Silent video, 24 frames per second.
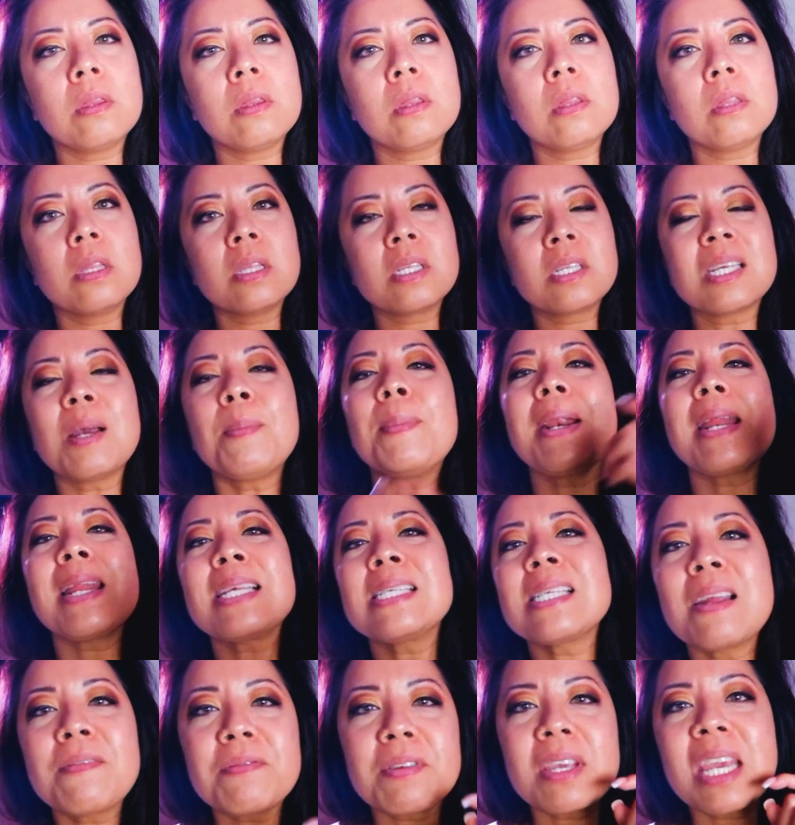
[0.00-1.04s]
Somebody doesn't
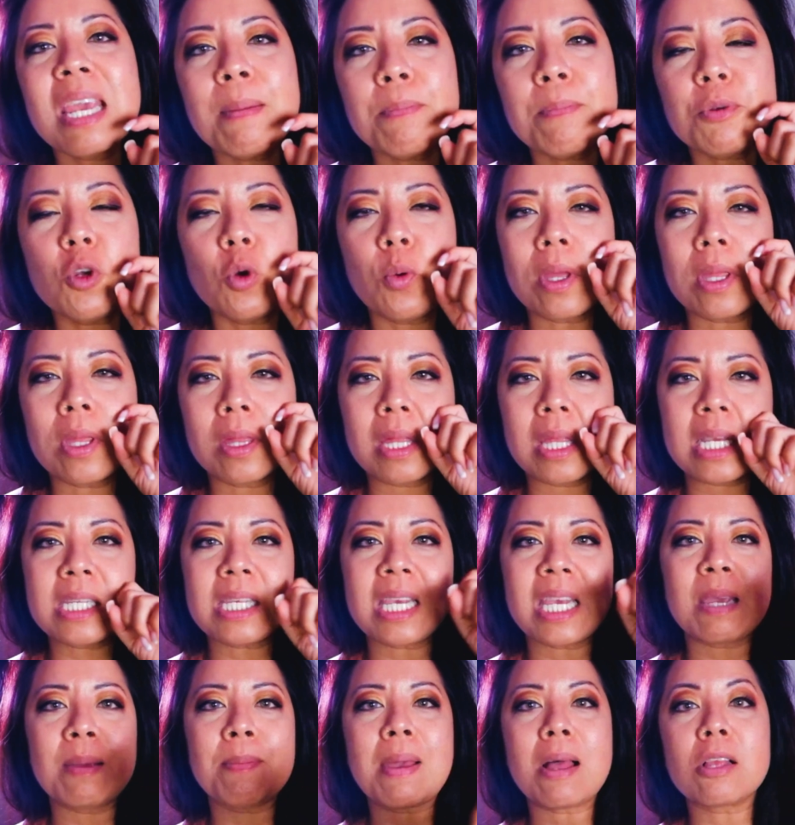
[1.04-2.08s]
have to keep doing these
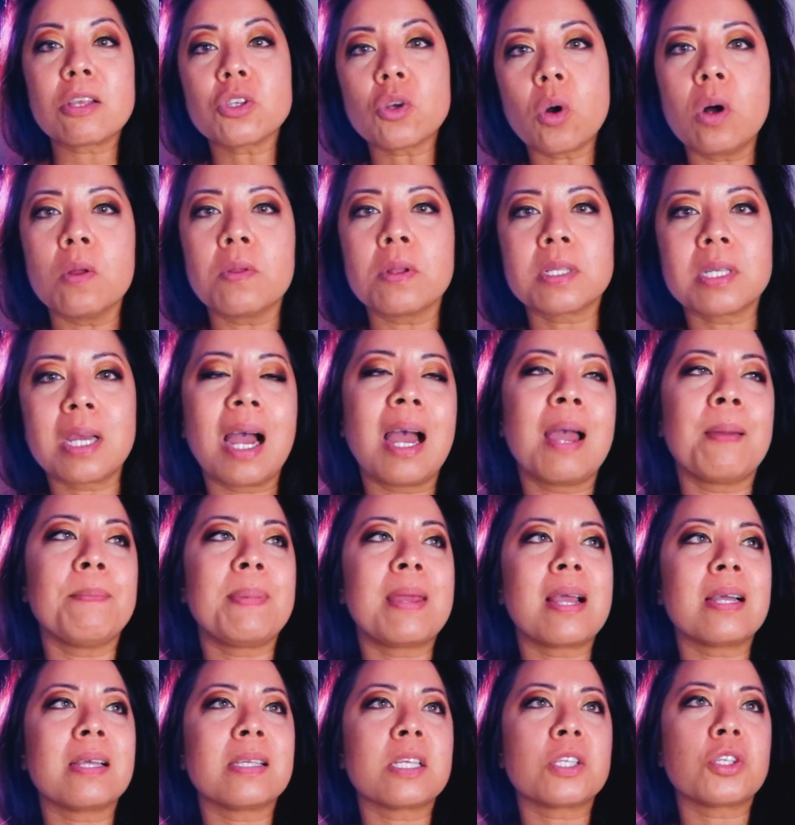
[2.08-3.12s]
emails all the time
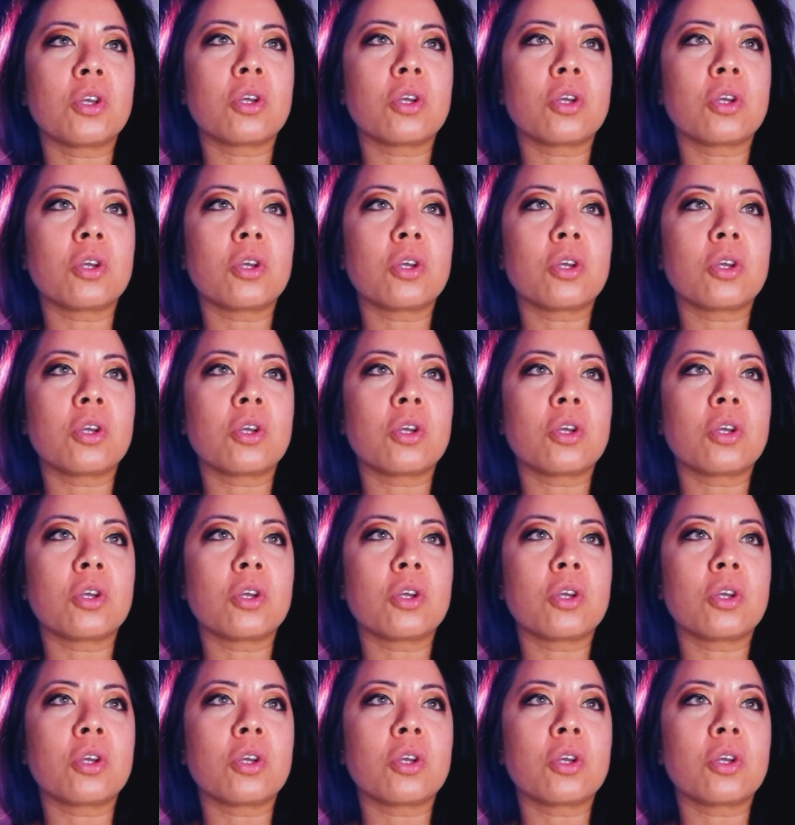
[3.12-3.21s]
because it's an